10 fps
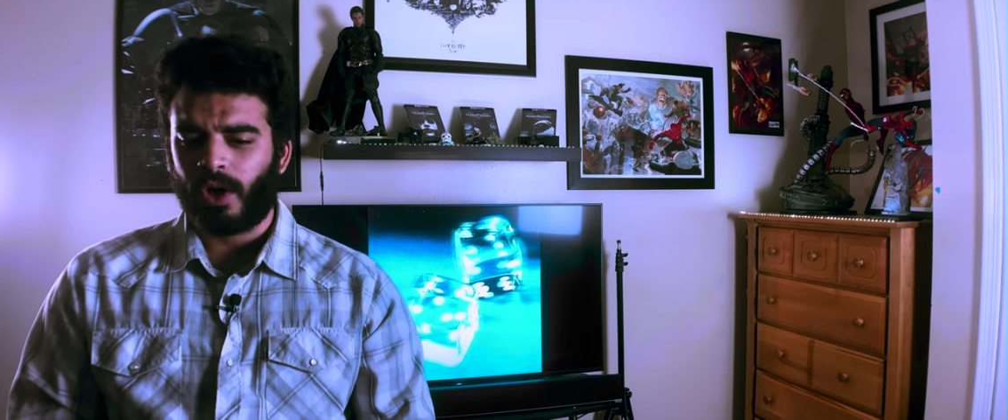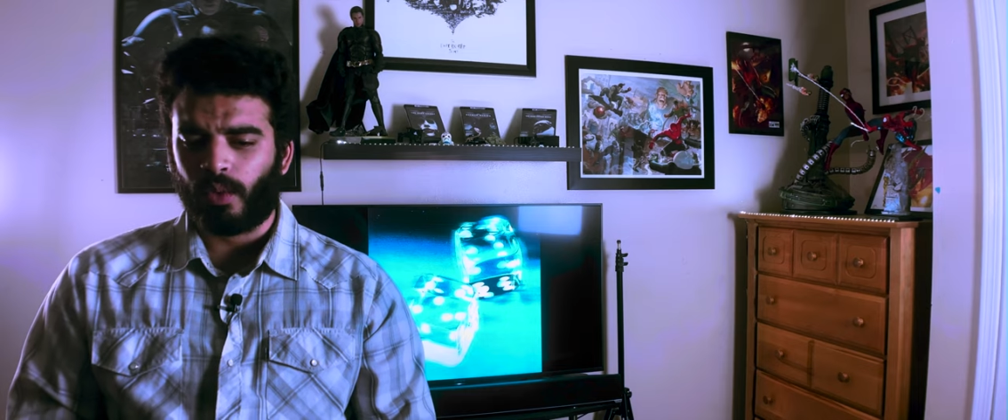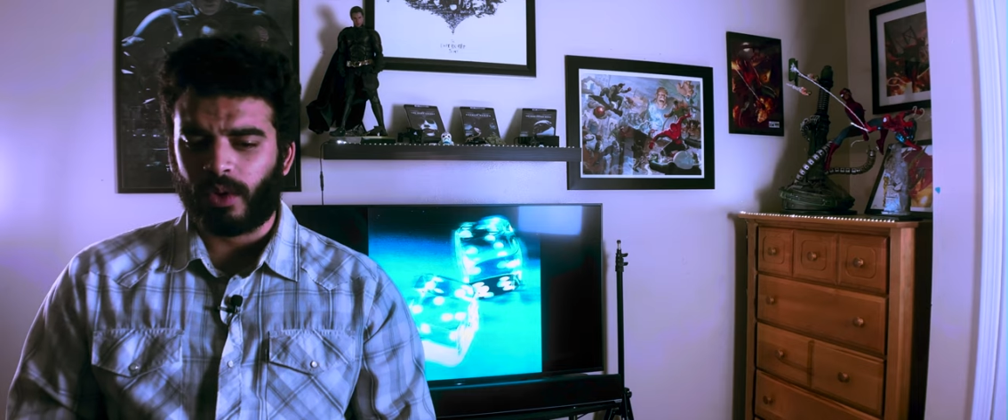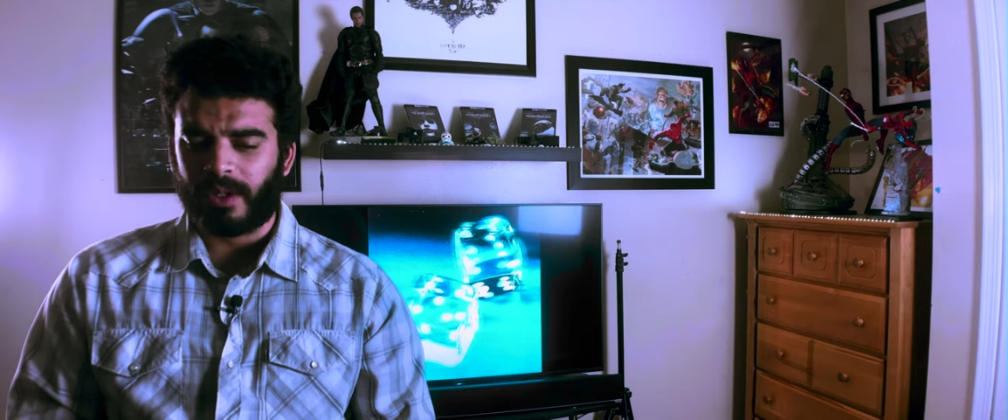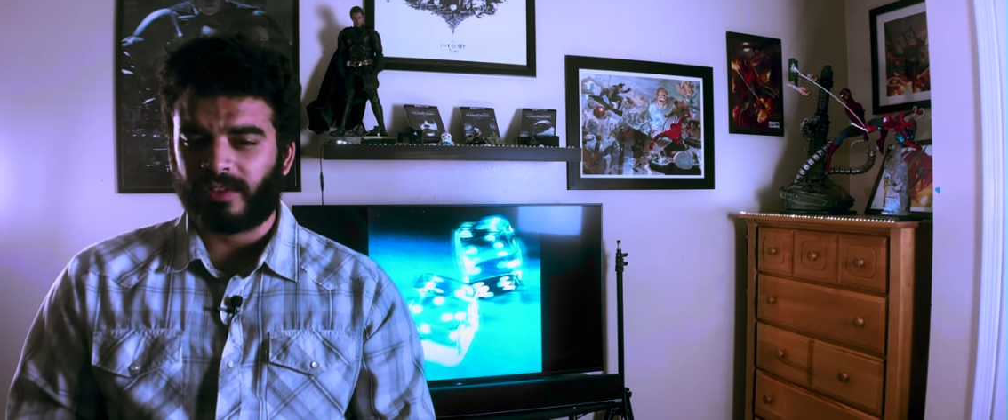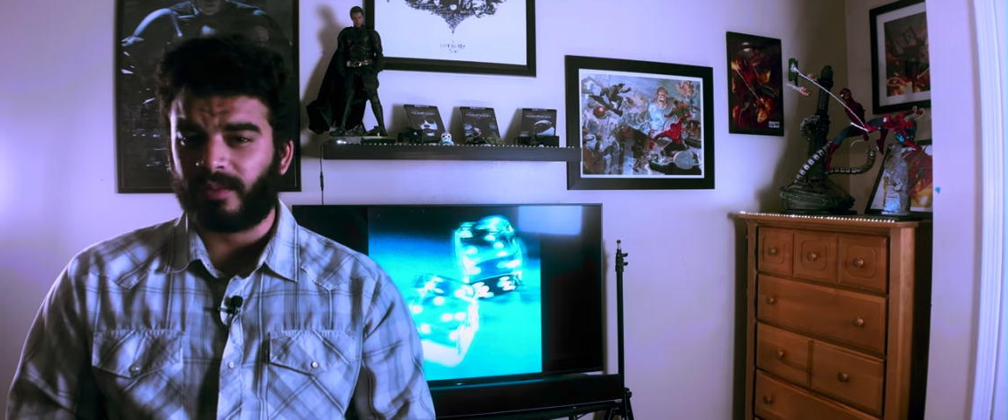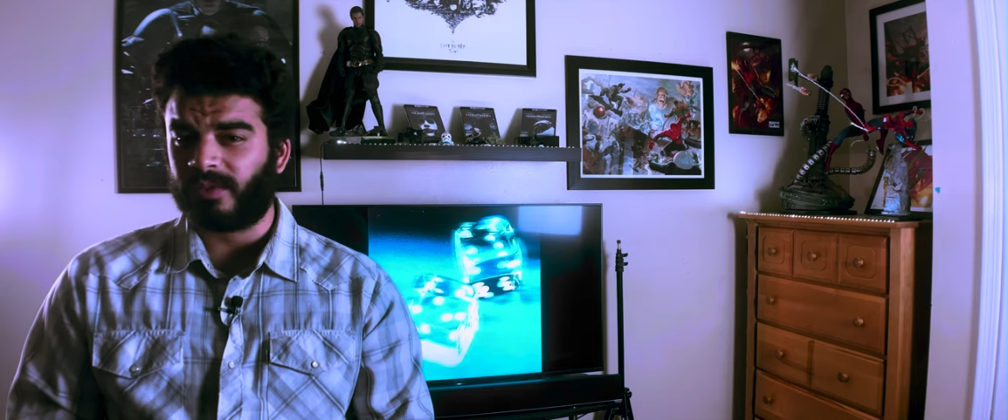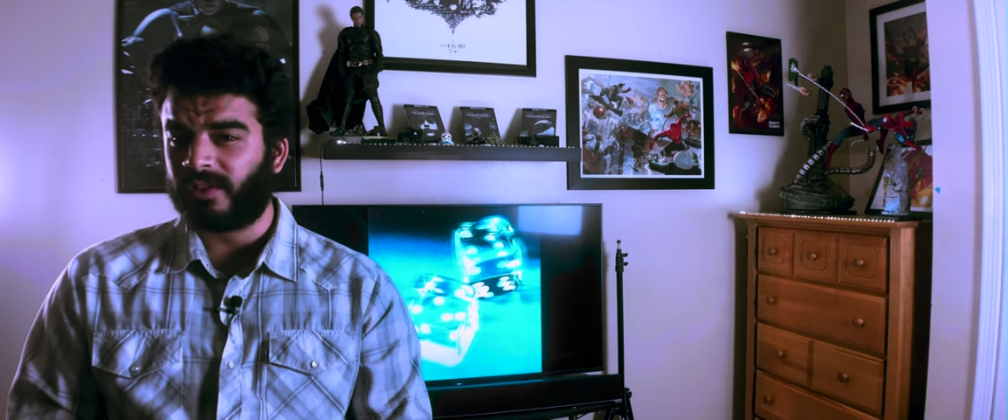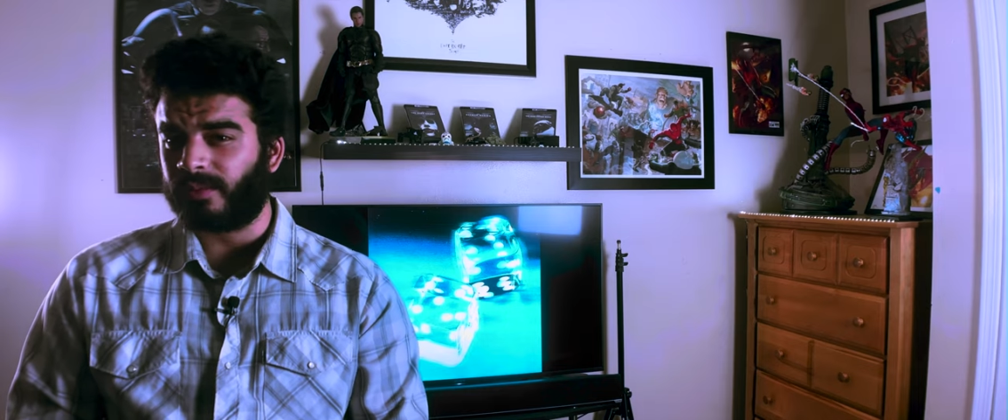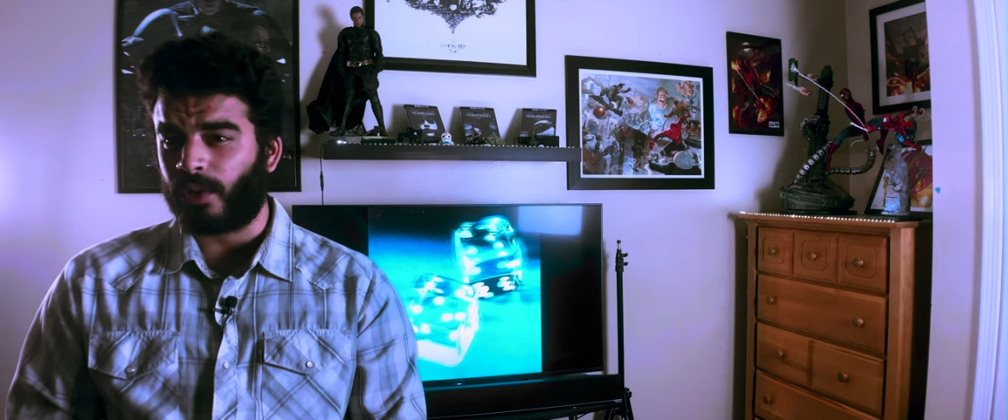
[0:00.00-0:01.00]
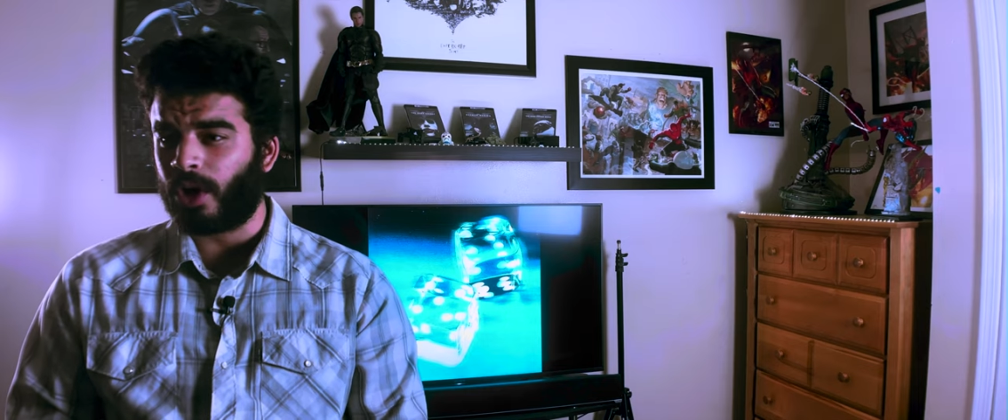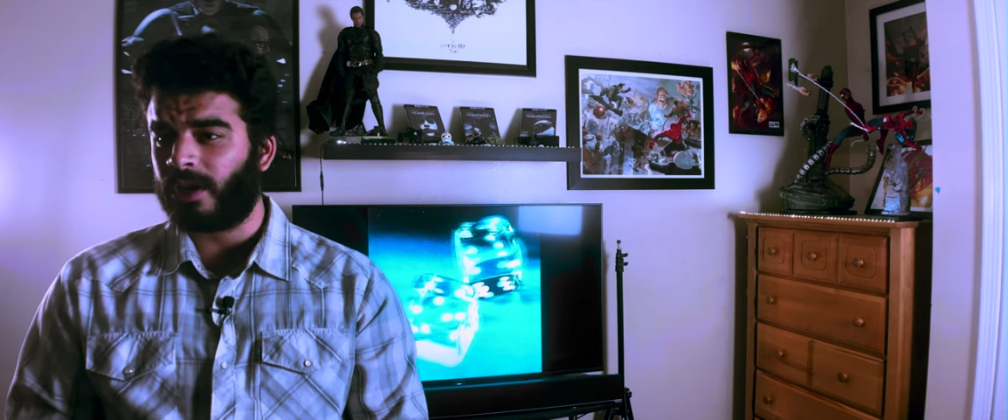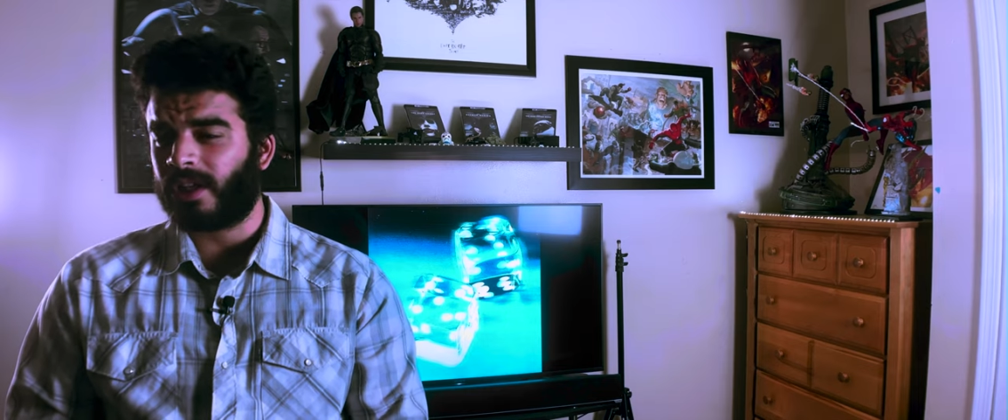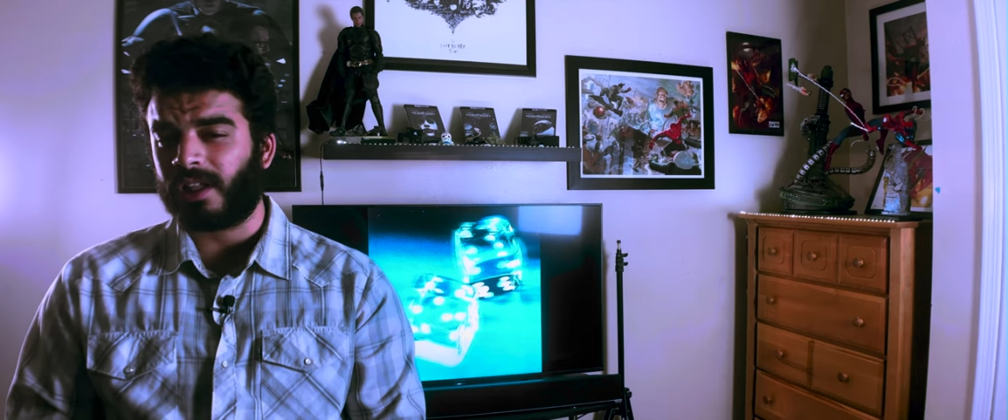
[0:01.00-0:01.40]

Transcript: with some smart,